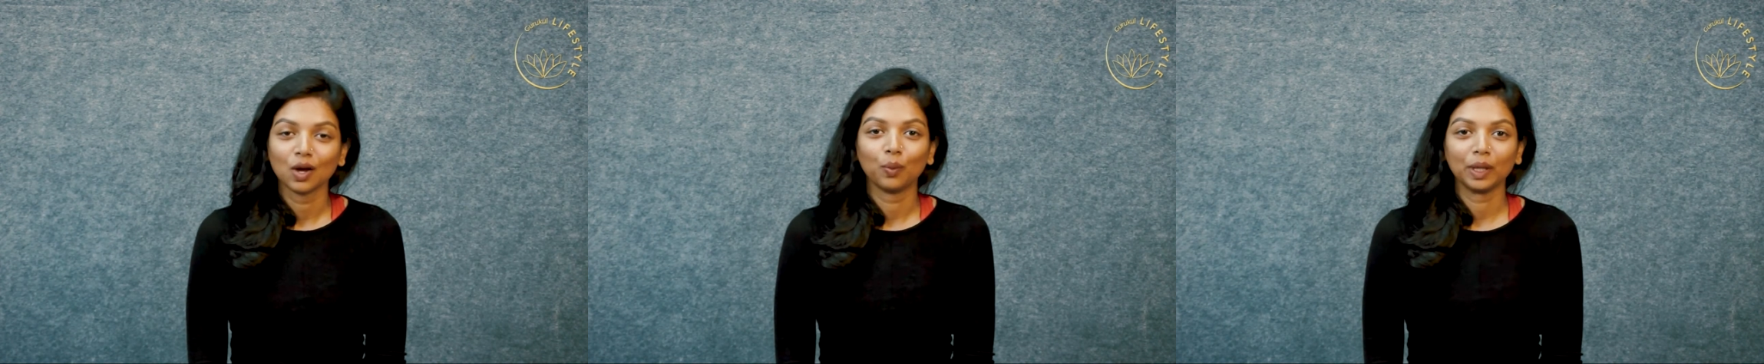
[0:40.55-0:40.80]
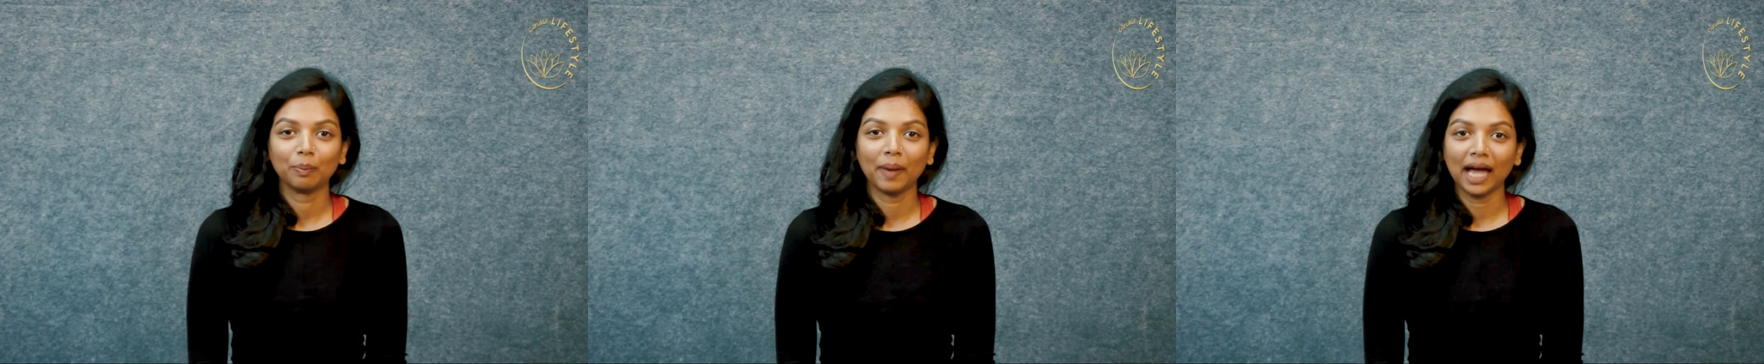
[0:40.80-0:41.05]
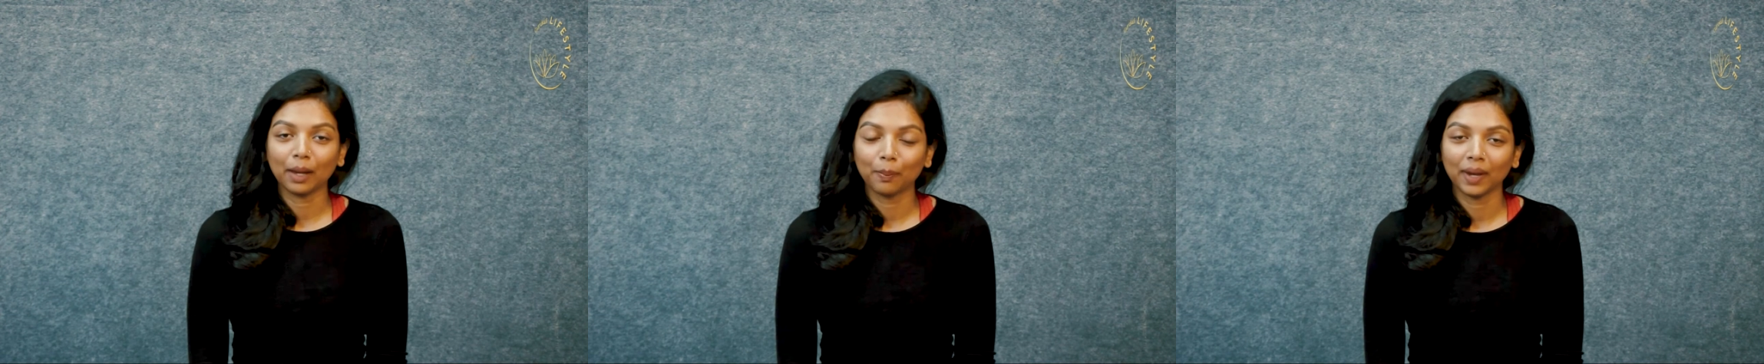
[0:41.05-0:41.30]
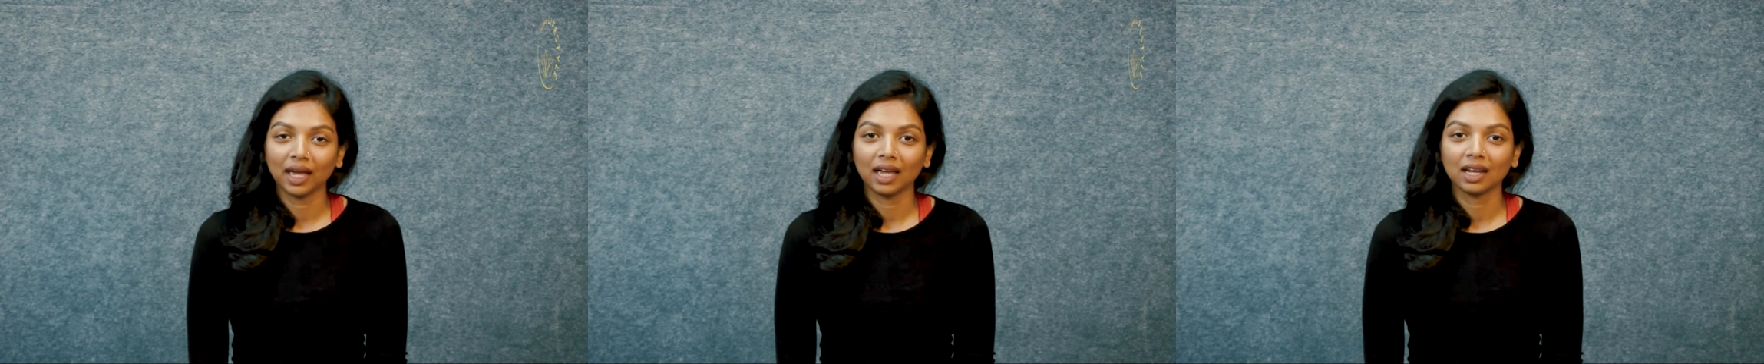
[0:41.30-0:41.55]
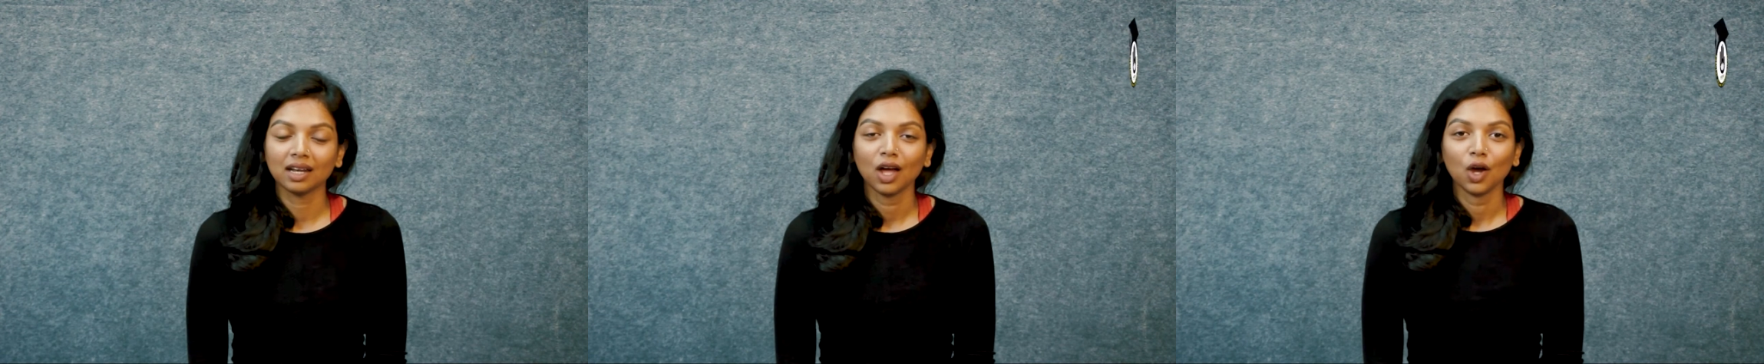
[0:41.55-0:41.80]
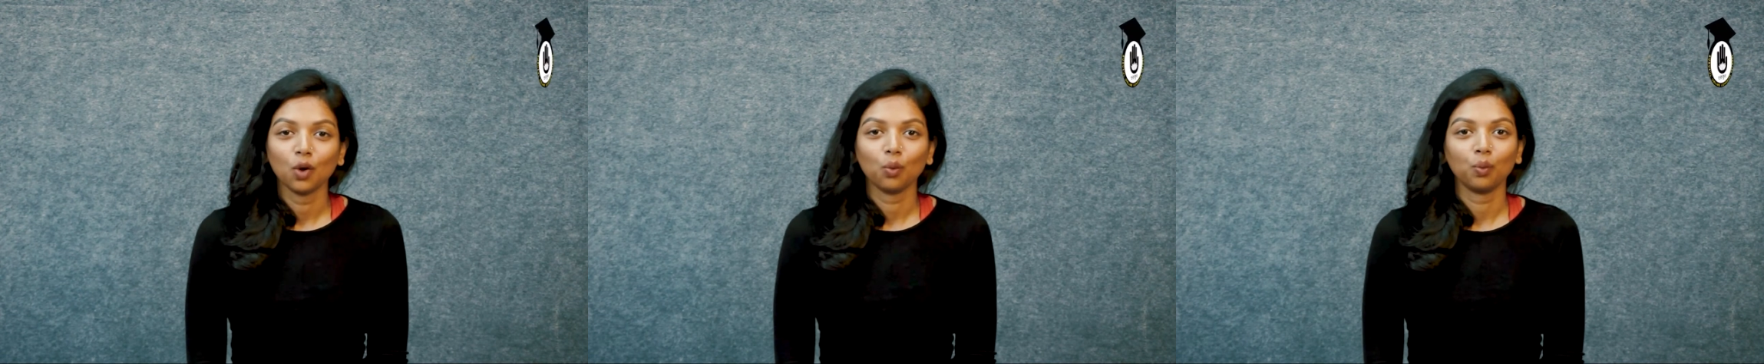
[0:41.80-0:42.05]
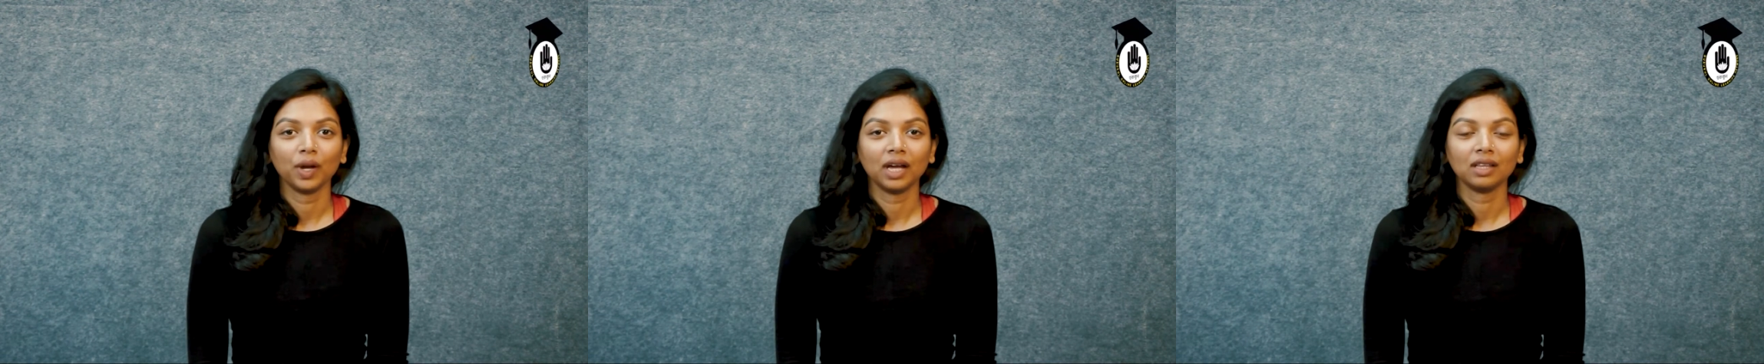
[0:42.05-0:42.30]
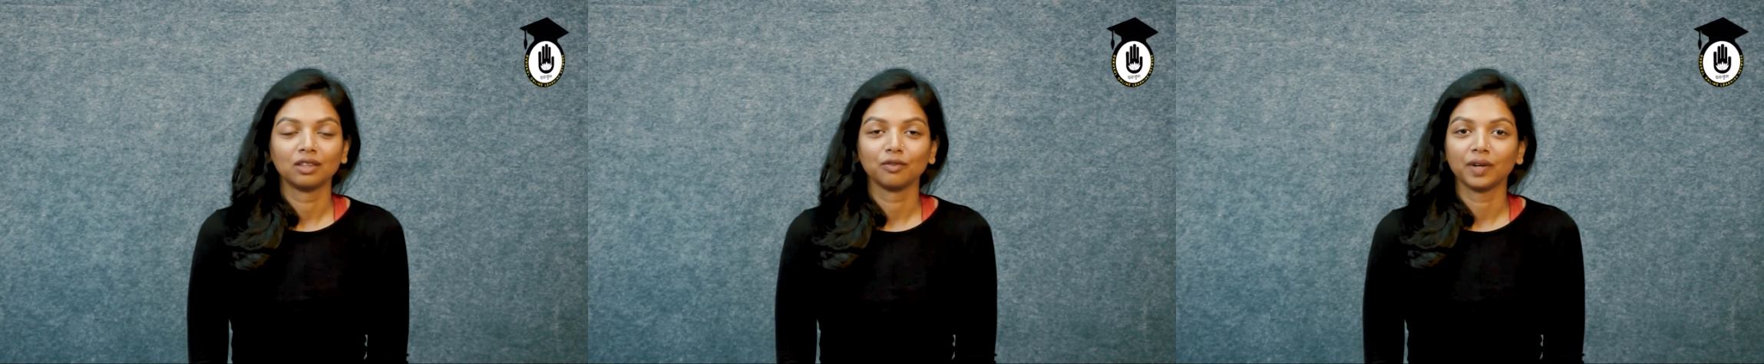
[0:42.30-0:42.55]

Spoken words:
with back pain, with